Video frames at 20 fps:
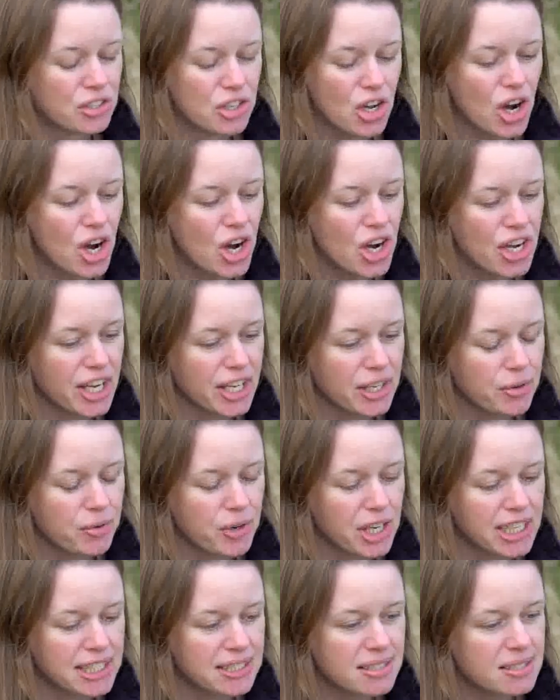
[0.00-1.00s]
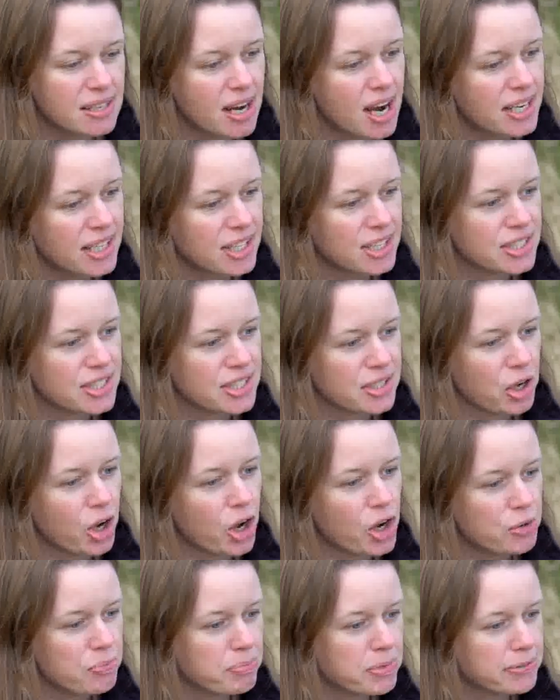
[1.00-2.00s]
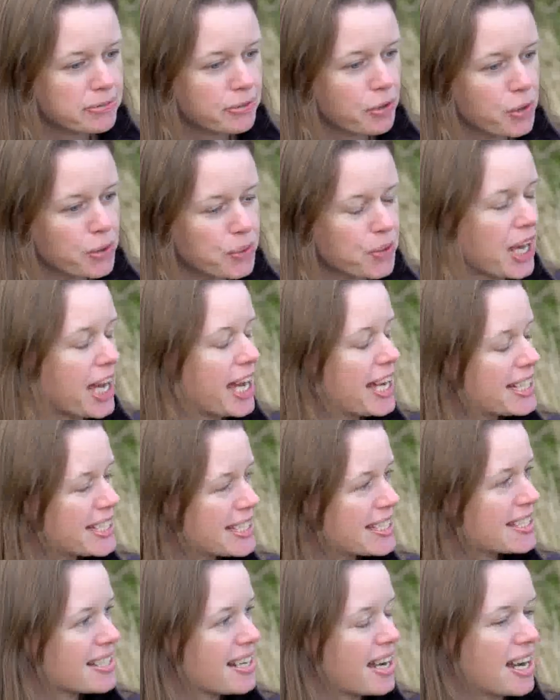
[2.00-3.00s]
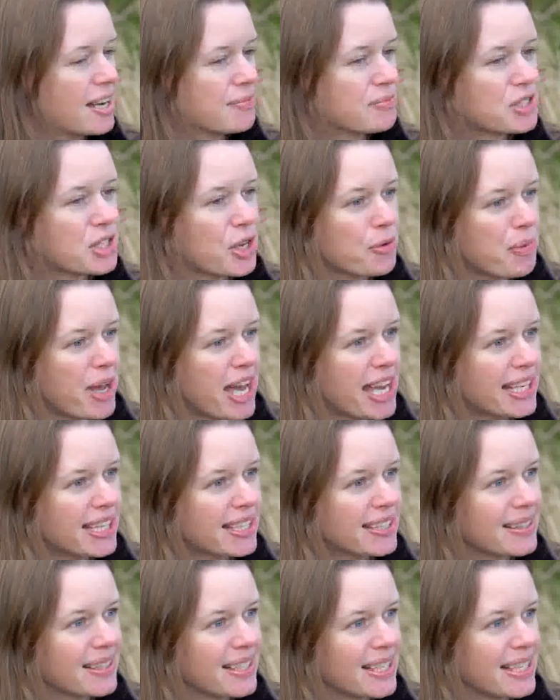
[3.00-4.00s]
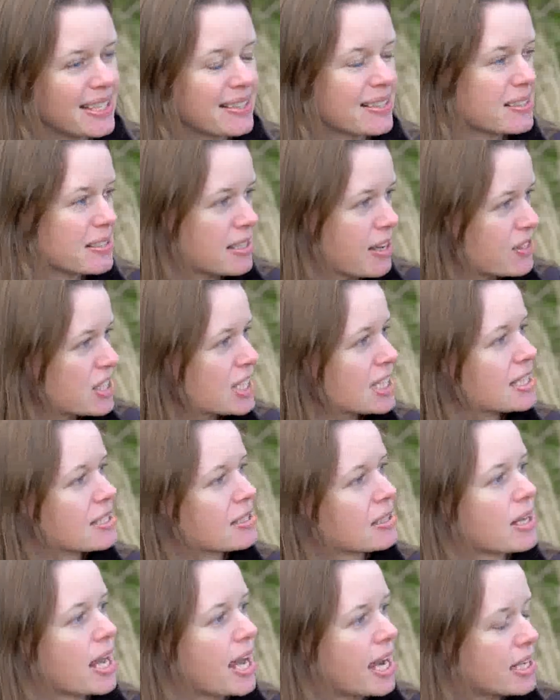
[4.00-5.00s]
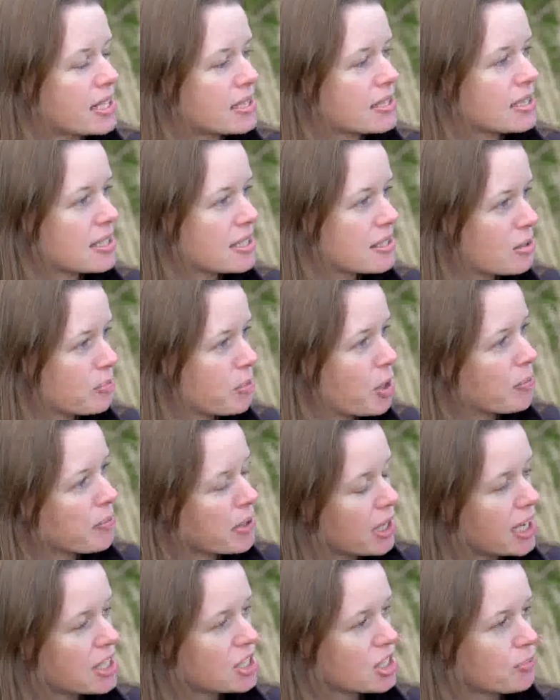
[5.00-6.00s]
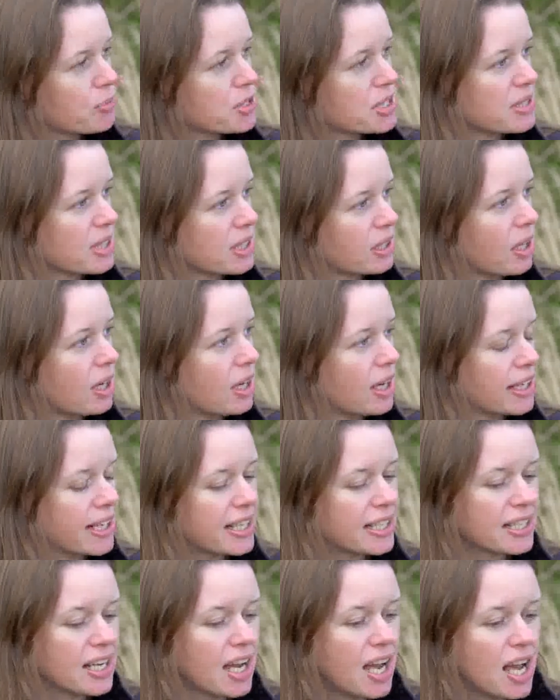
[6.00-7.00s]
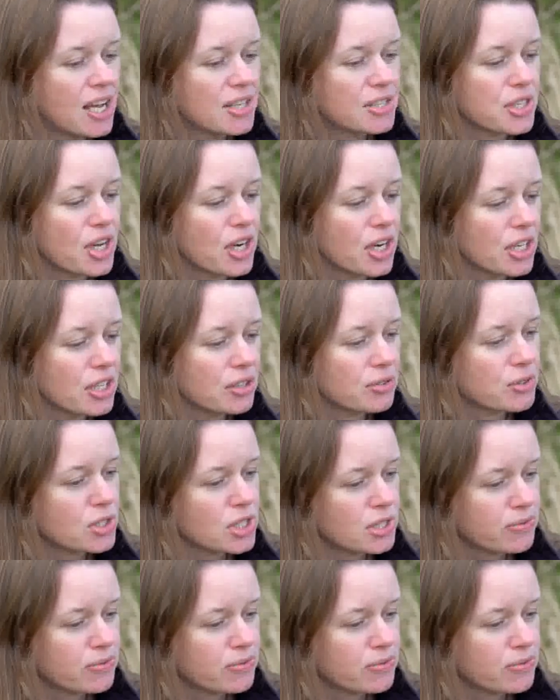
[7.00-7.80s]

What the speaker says: No, well, it started long before that. So back in the 70s and the 80s, the population was declining. So